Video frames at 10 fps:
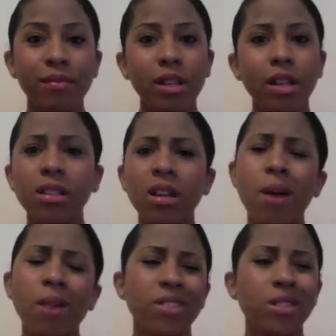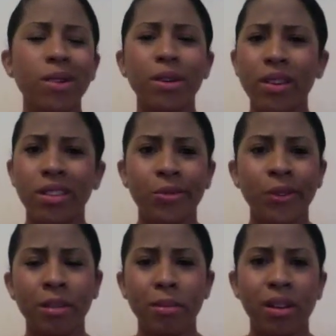I took them off because they were annoying as
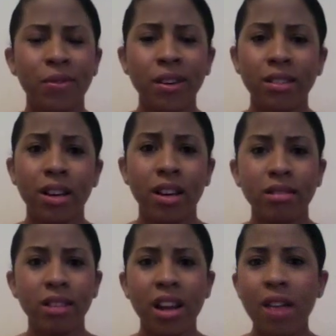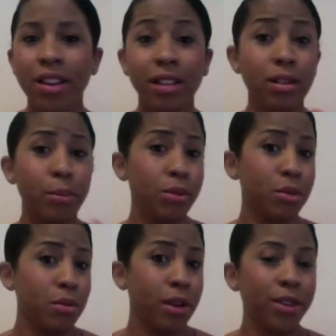fuck, man. Fuck that. And I already got the dimples,
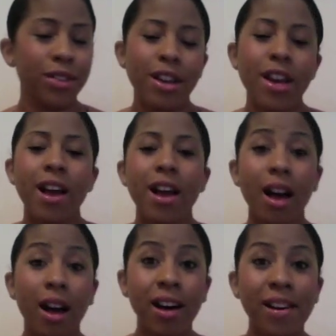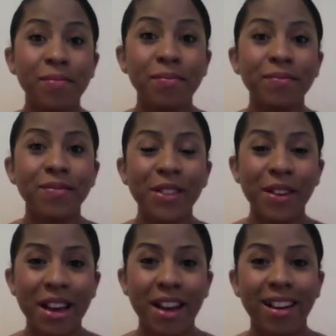so who cares? So
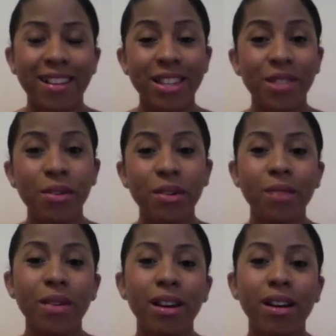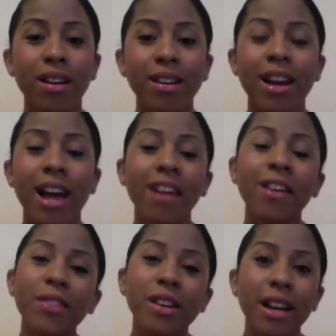yeah, this video got really long. I
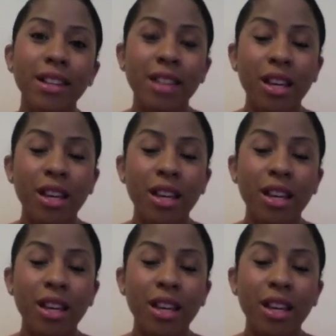love you guys.